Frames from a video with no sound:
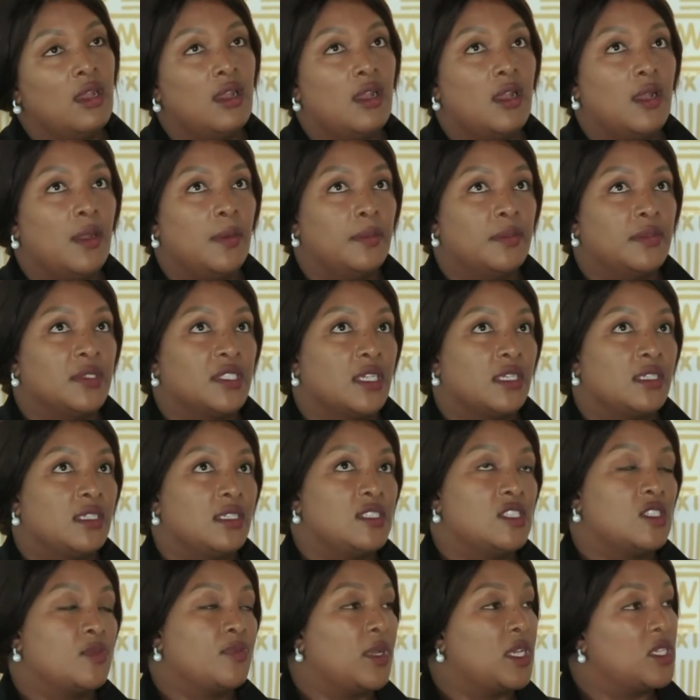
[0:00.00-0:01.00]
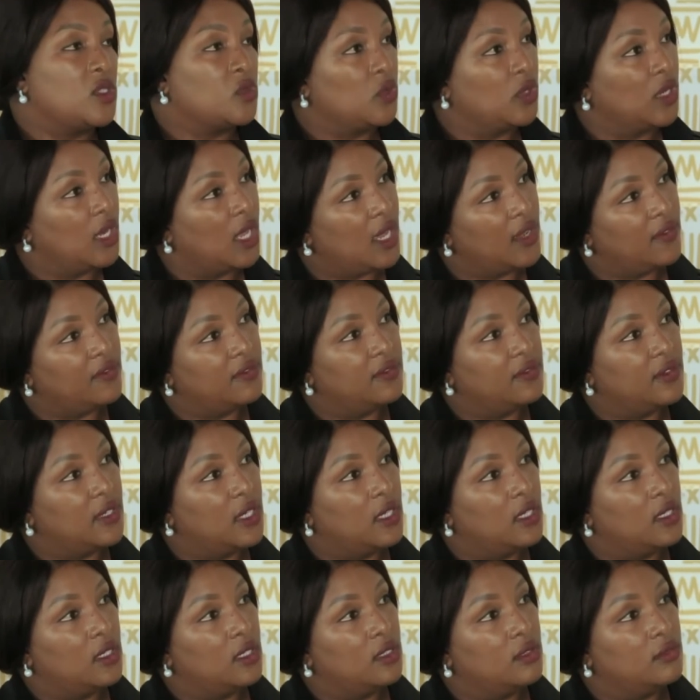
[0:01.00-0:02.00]
um, certain spas will have
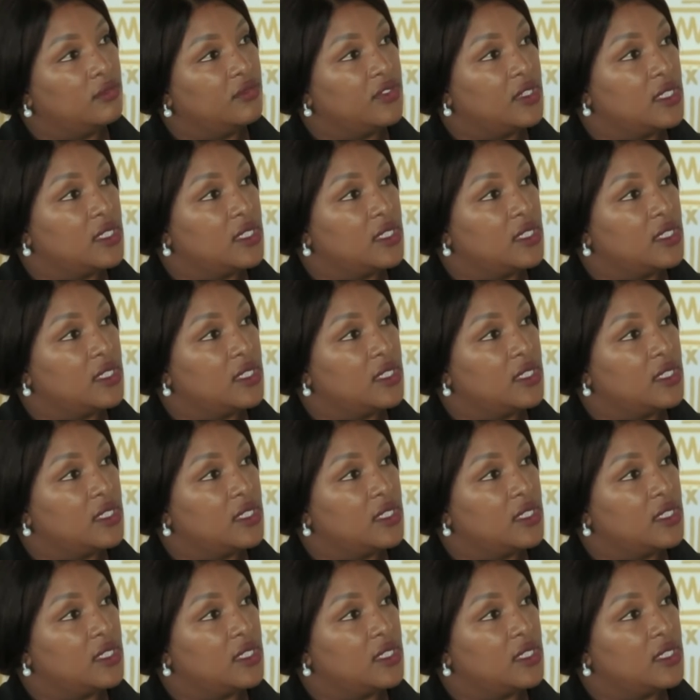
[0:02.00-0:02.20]
um,